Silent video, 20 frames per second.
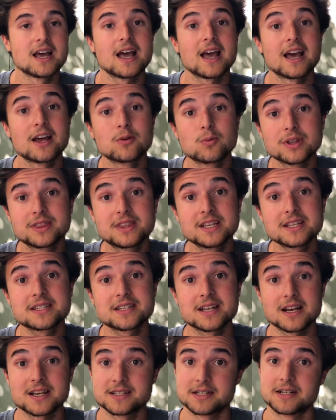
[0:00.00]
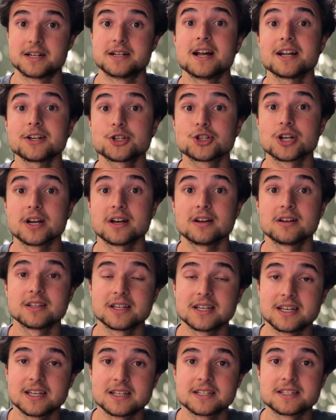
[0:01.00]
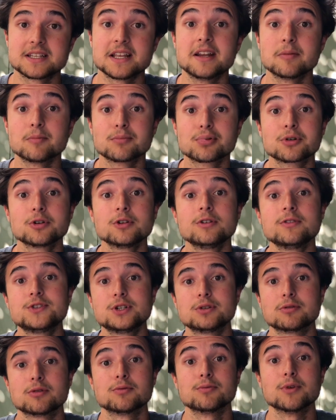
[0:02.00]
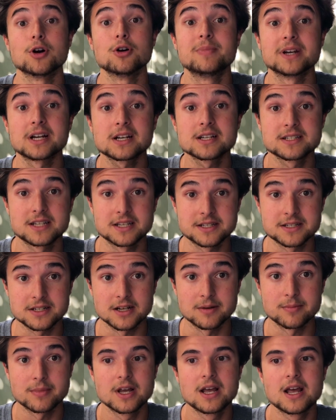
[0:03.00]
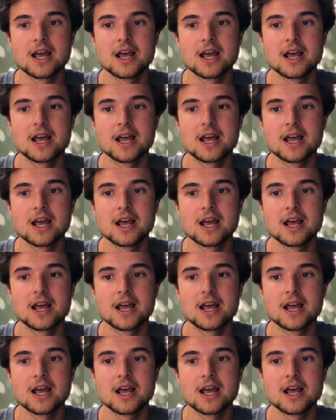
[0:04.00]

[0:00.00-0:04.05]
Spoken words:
And what this does in a nutshell is it improves your aerobic system.